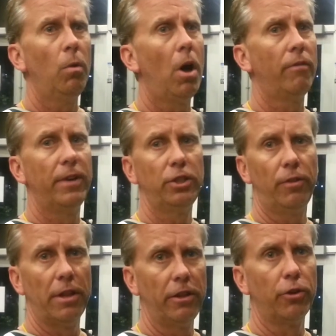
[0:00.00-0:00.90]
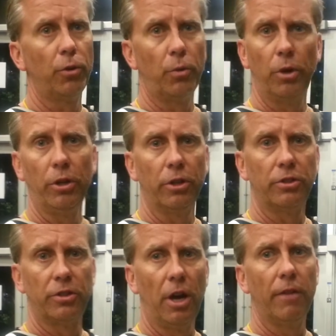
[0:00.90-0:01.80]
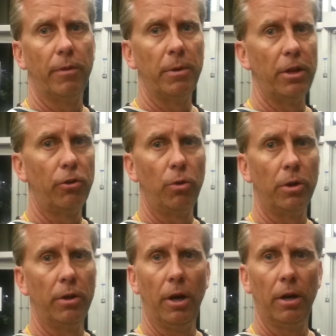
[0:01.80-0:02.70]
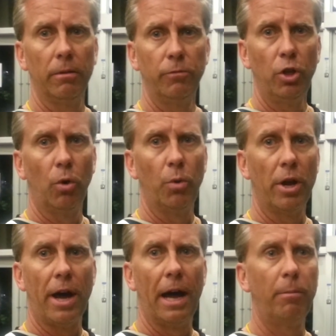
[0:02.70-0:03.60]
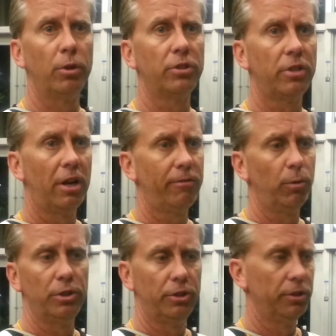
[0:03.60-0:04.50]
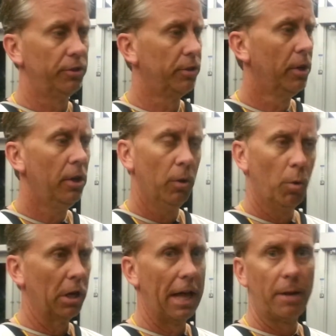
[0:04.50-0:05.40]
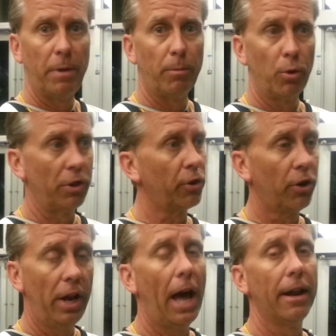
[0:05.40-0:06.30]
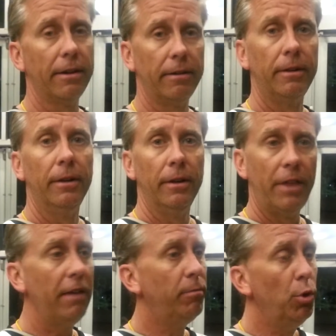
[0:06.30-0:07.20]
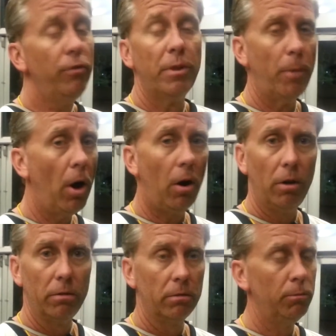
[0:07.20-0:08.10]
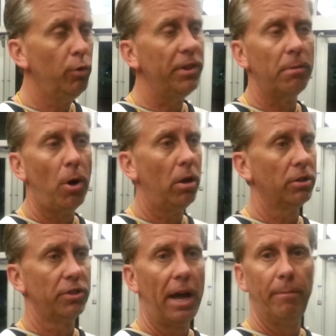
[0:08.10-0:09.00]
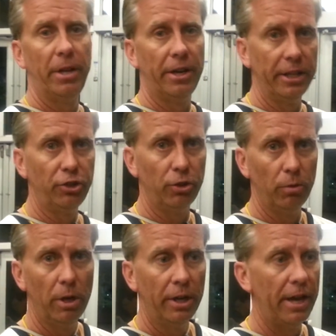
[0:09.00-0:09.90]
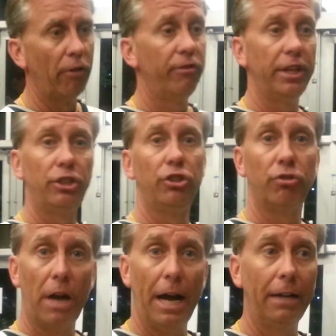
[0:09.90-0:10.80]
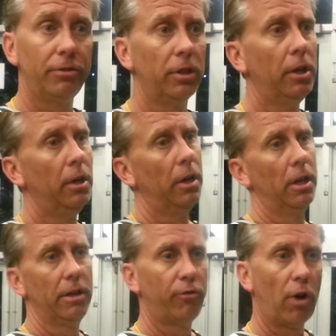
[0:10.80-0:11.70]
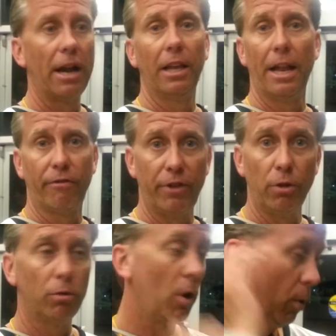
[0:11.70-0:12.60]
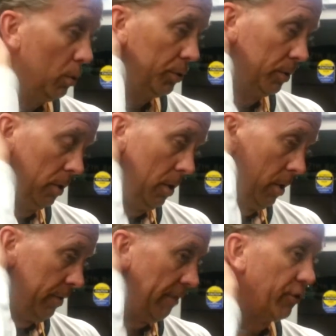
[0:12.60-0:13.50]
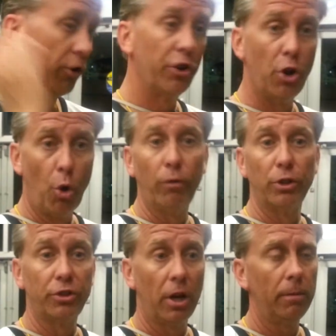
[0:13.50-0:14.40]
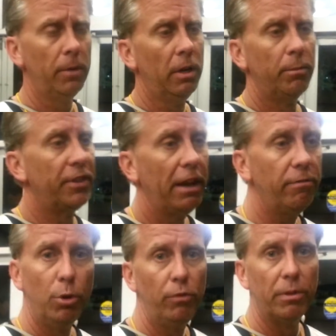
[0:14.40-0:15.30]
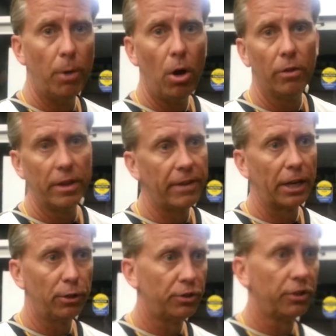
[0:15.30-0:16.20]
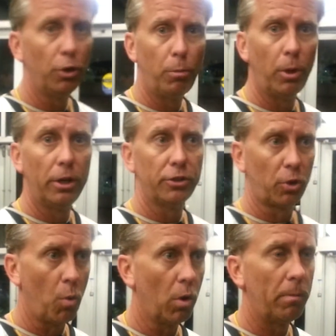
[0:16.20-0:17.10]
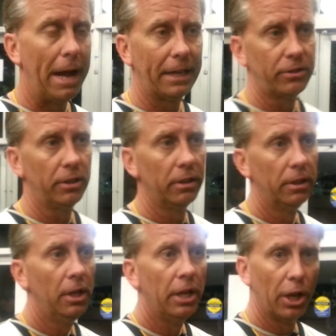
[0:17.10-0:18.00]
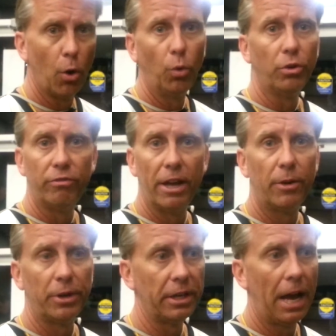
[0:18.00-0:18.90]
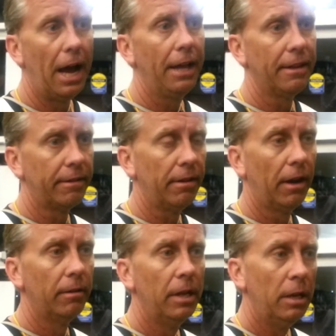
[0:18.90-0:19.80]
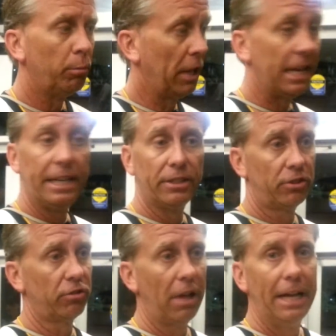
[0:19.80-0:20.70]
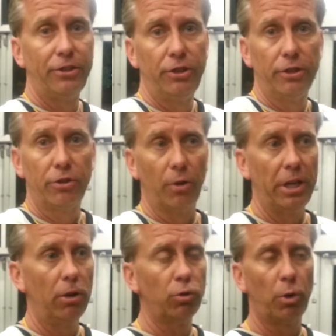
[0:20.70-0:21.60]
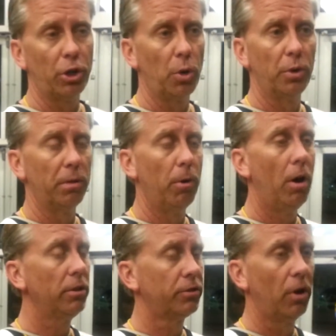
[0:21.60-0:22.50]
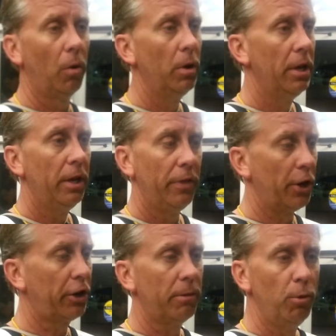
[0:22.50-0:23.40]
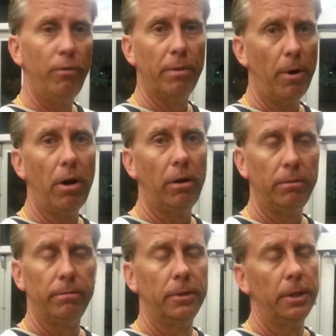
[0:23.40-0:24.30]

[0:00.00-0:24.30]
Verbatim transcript: Well, offensively, I think they're doing really good stuff. I mean, they're doing uh, you know run hybrid stuff, which is what a lot of people do, and They're good at it. They've moved the ball. Moving the ball has not been an issue now finishing drives. Uh, they've tried a lot of field goals. They've turned it over some, but they've moved the ball. They've got good skill players. The quarterback's uh, an older veteran guy that uh, played against us last year, so he knows where to go with the ball. So they're going to move the ball.